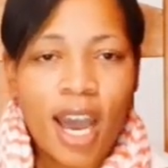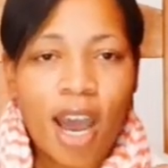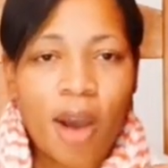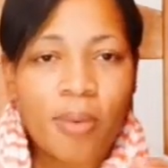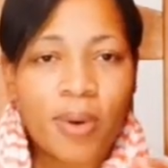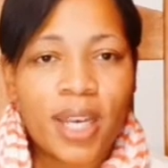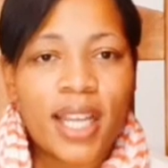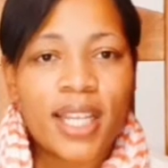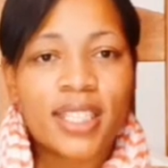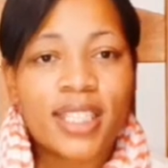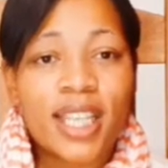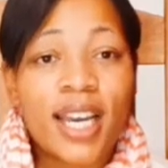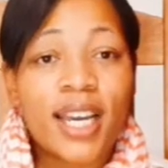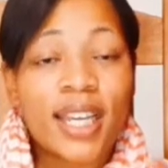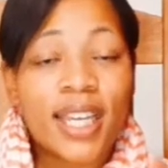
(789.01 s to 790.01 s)
I will
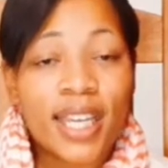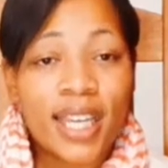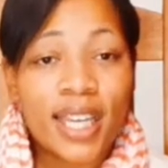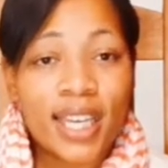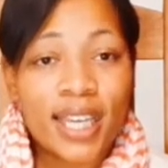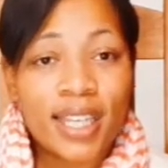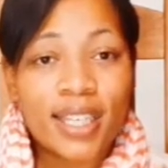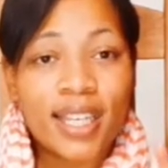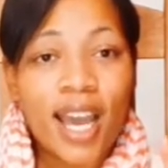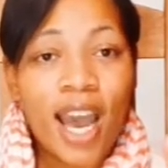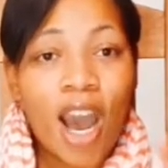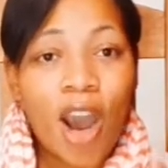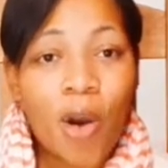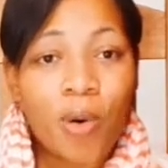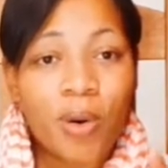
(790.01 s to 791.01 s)
let y'all in
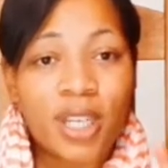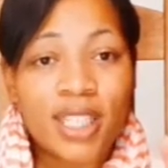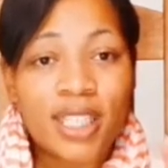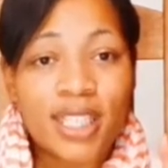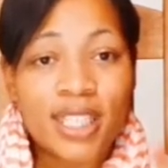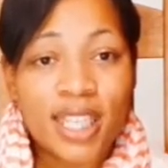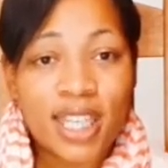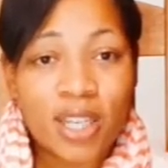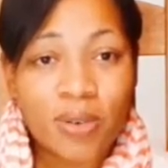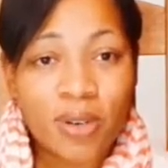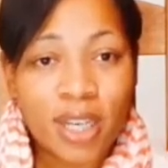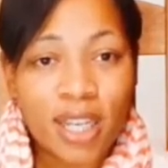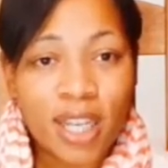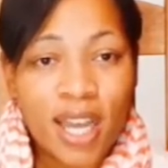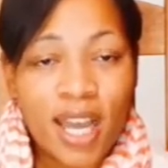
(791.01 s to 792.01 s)
on a
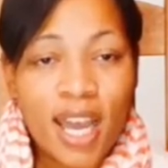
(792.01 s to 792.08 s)
secret